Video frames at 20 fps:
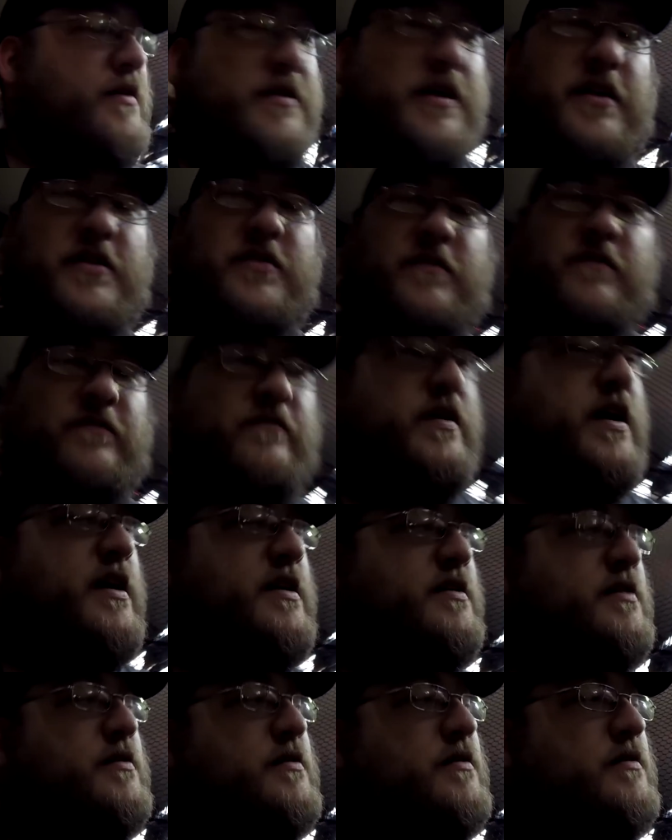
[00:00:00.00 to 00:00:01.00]

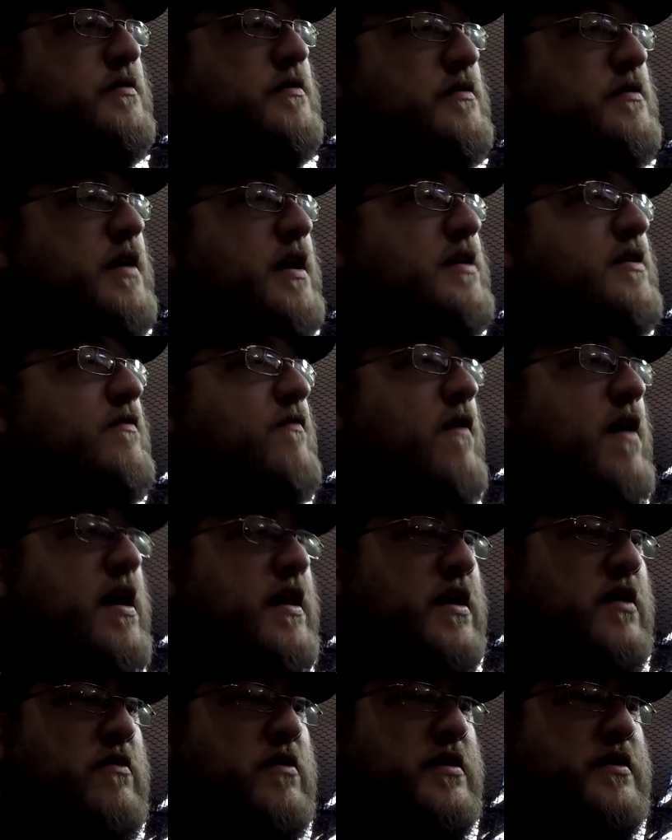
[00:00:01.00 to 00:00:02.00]
That's
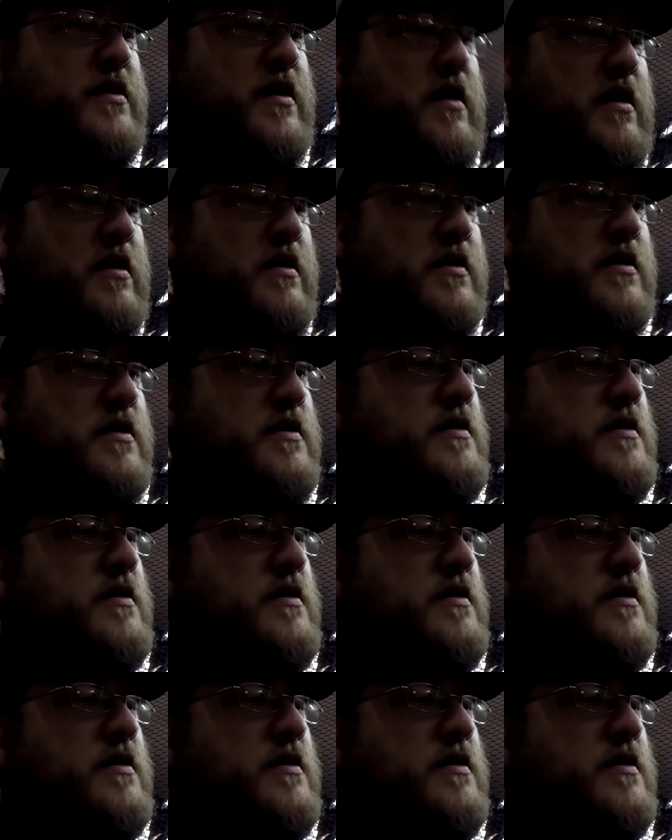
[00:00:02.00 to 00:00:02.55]
Violet right there.